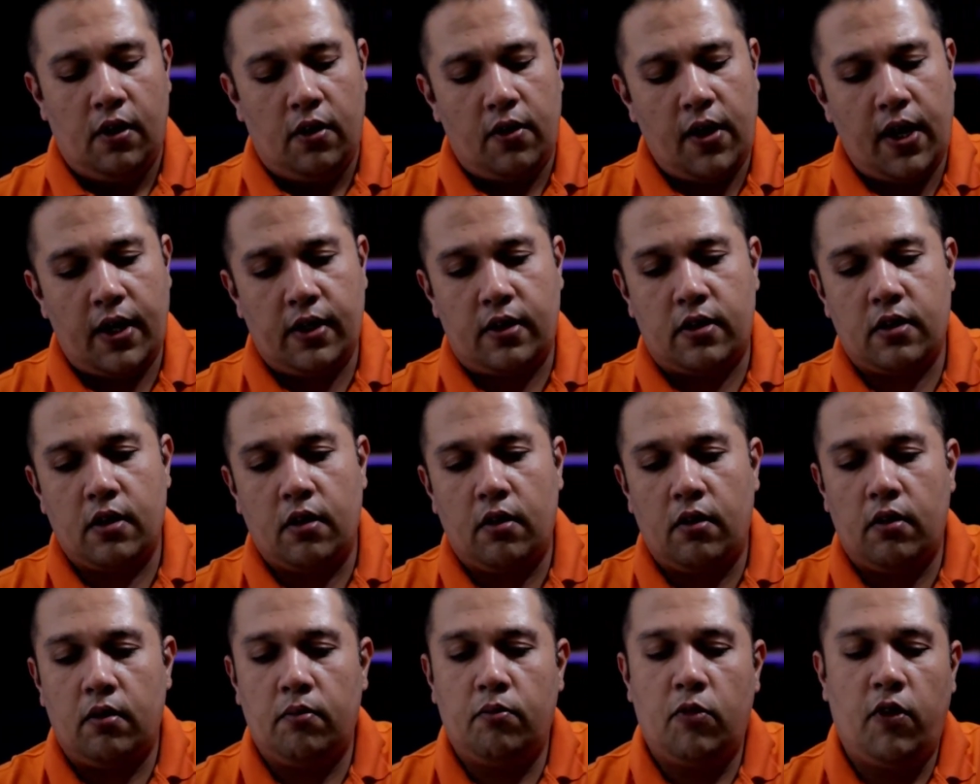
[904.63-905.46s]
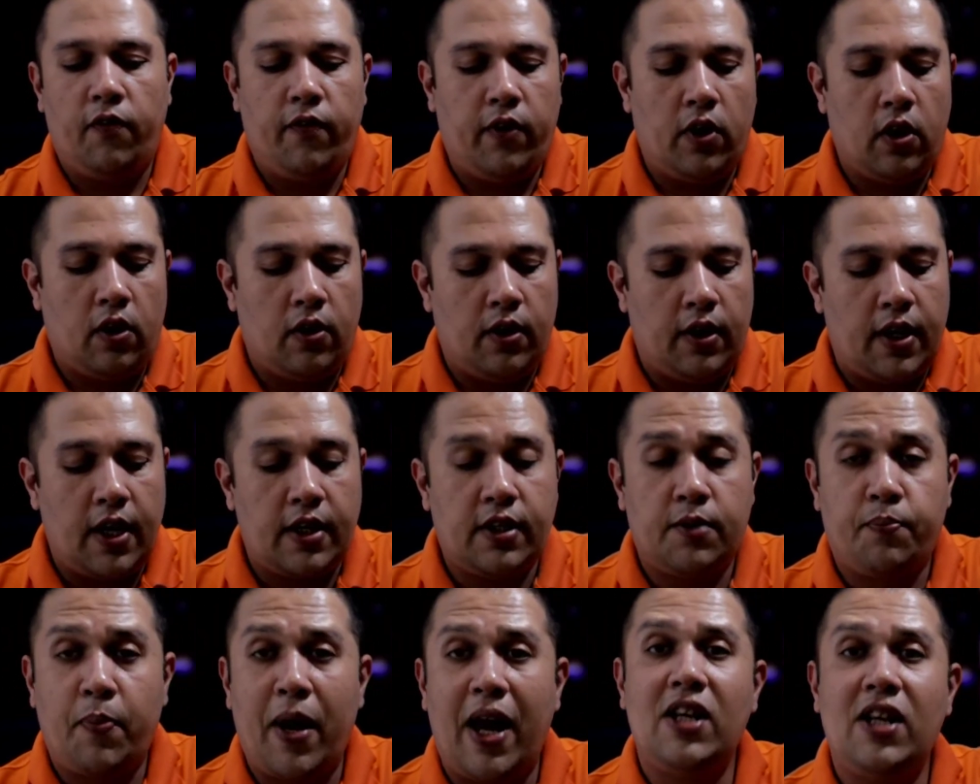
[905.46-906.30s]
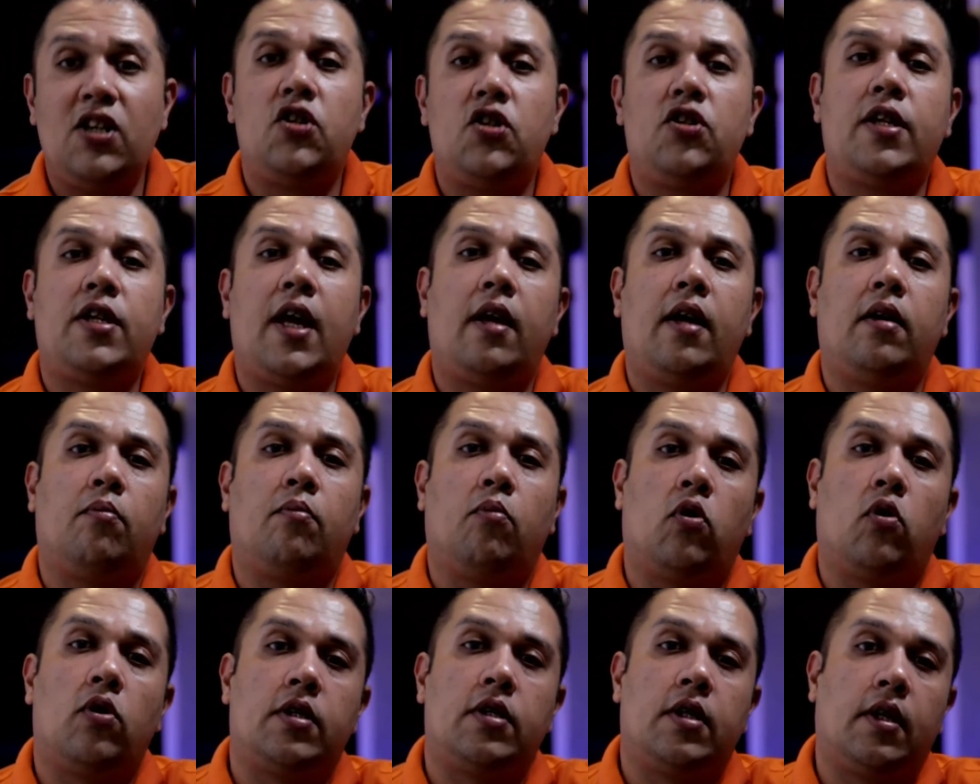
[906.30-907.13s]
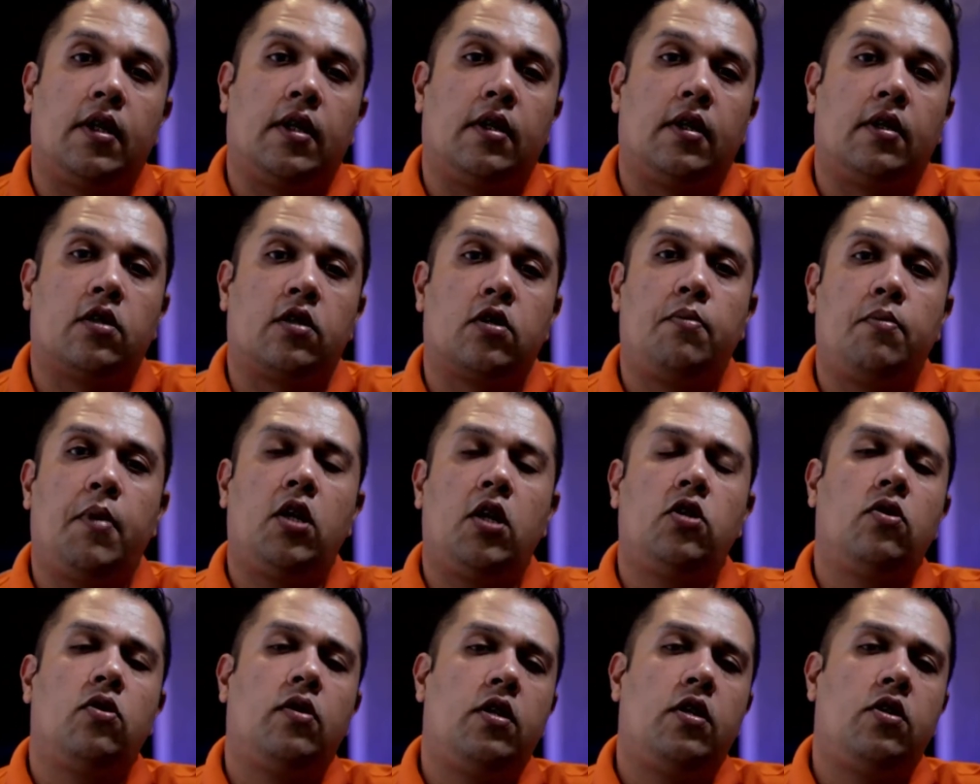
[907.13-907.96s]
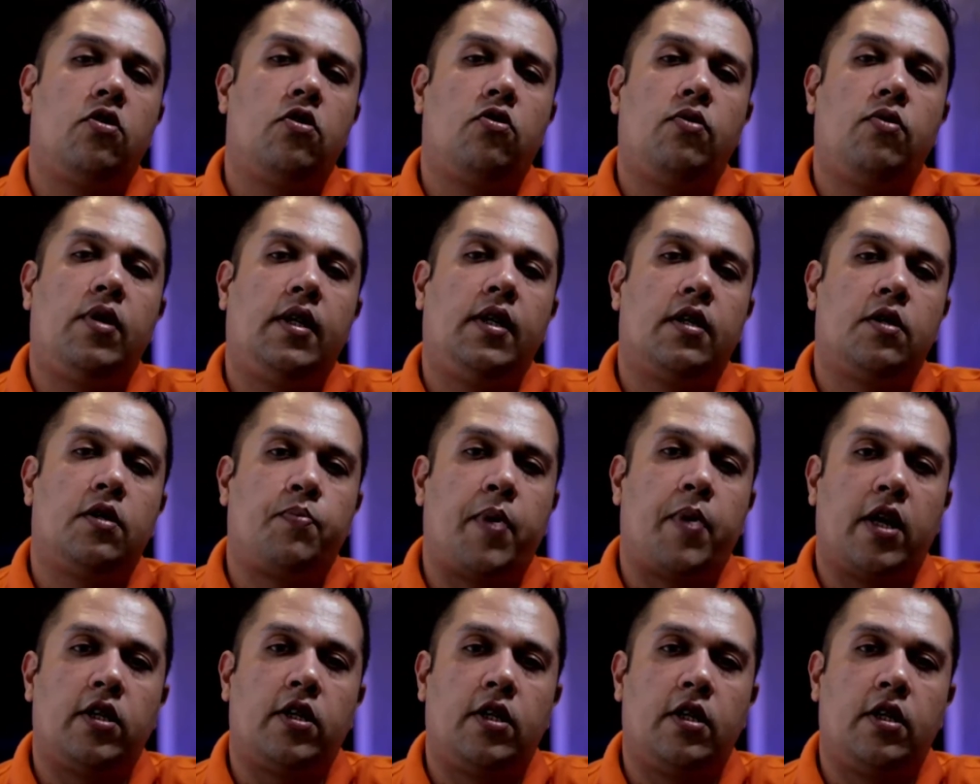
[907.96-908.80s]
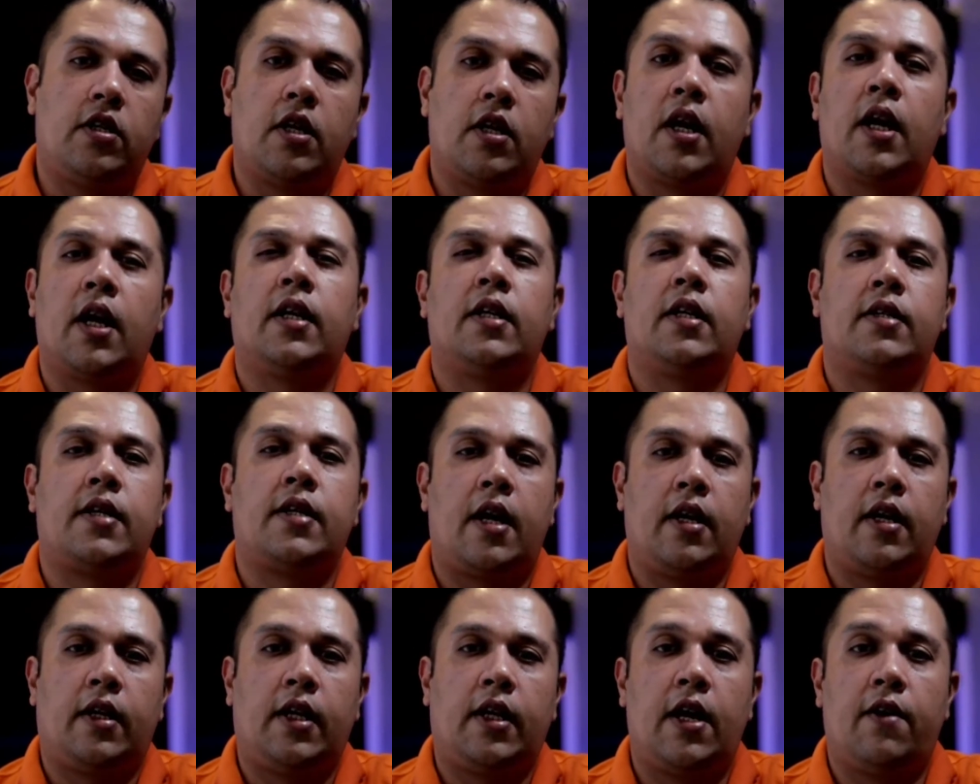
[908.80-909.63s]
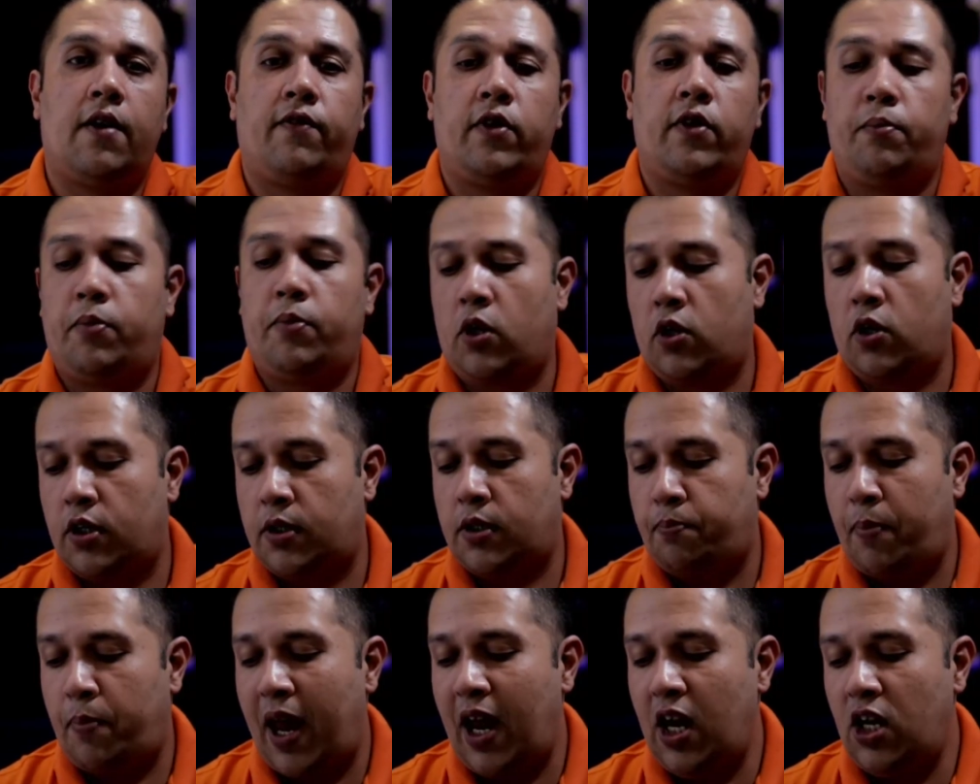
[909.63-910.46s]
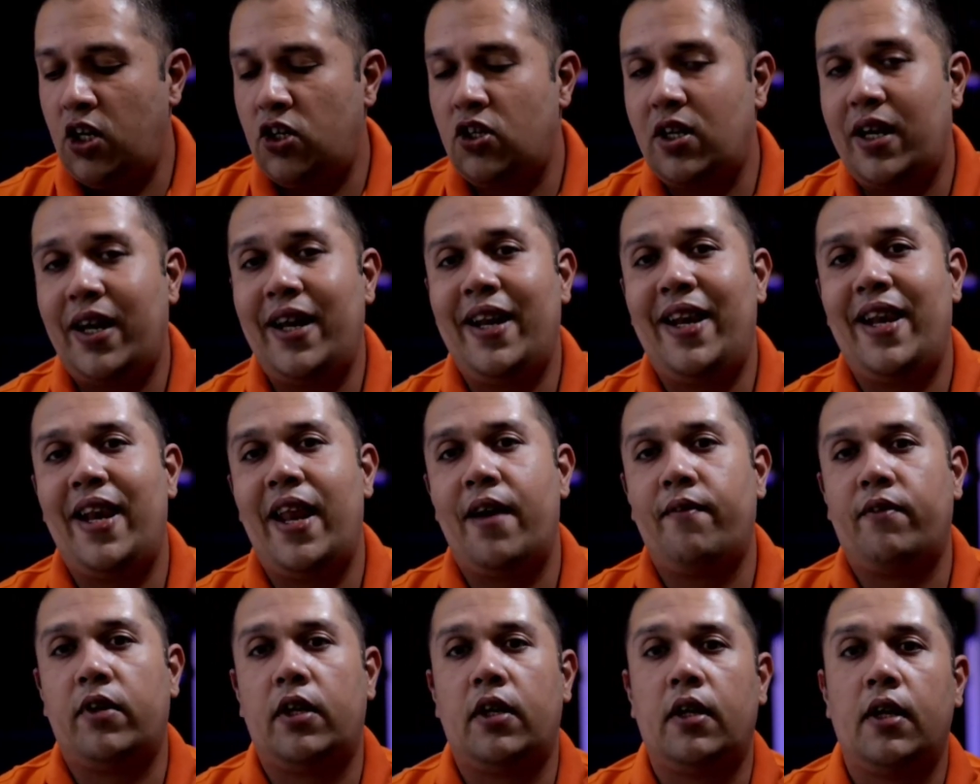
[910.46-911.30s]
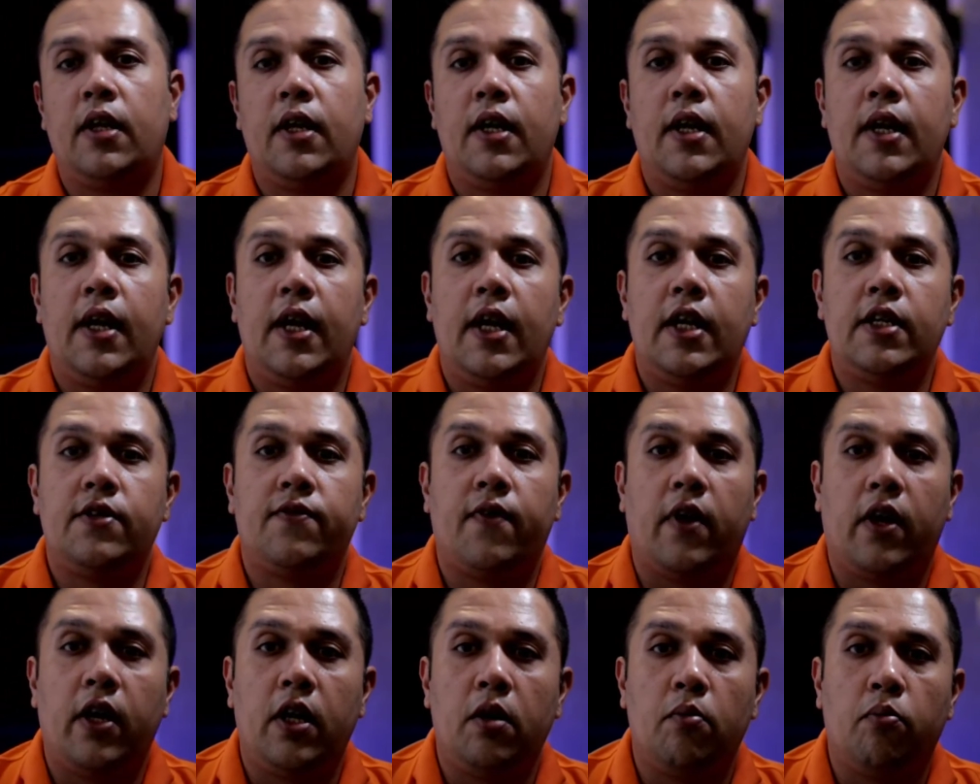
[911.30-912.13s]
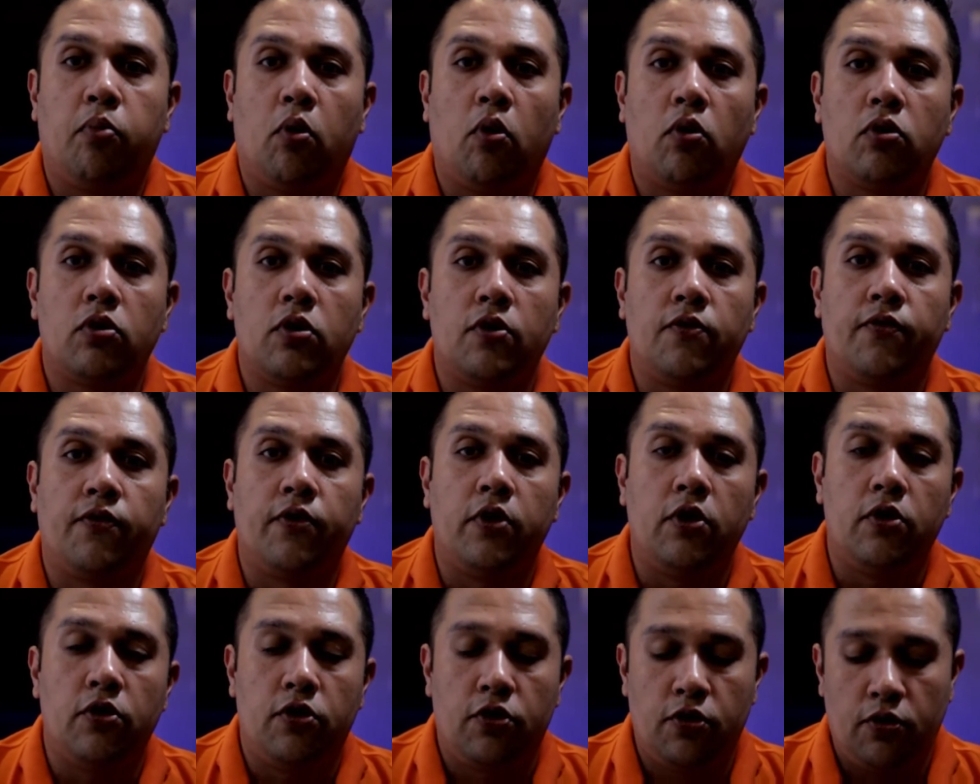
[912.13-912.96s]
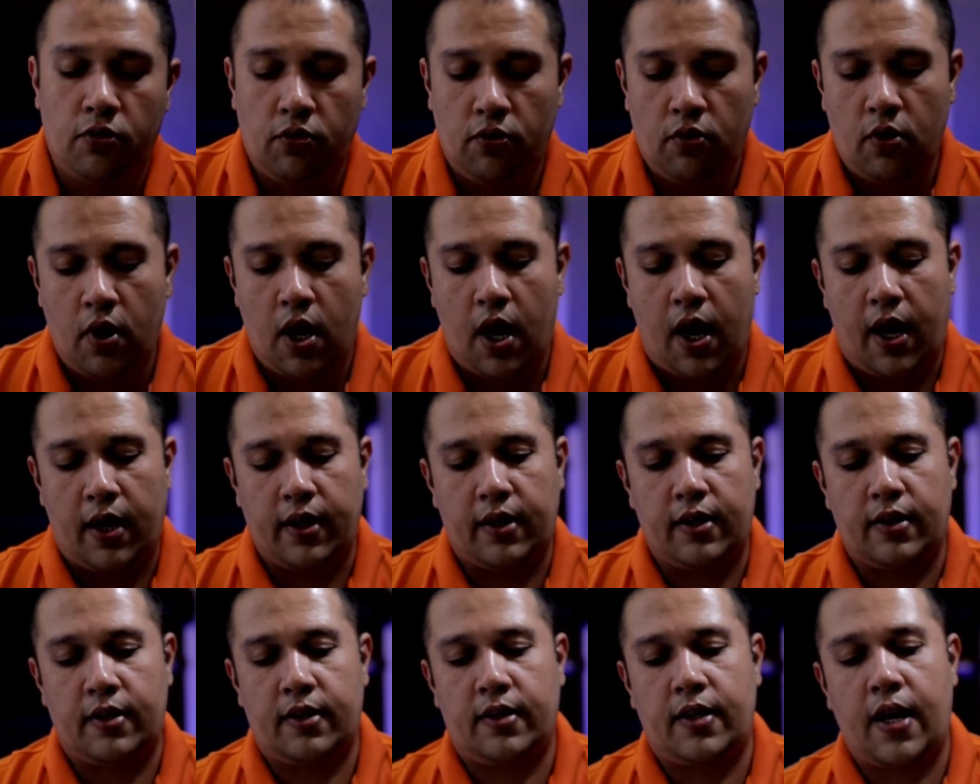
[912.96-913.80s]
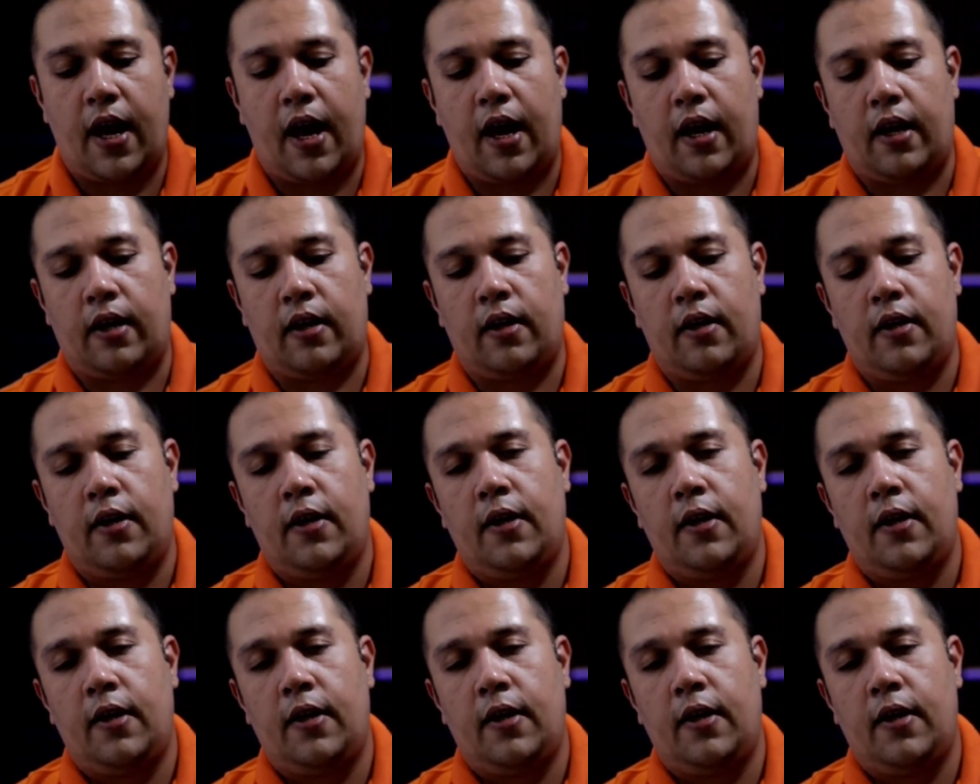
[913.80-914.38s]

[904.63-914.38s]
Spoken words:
Right, so moving on, that's page 10, boys and girls. So make sure that you read this passage and understand it carefully, because page 11 is very important for you to understand.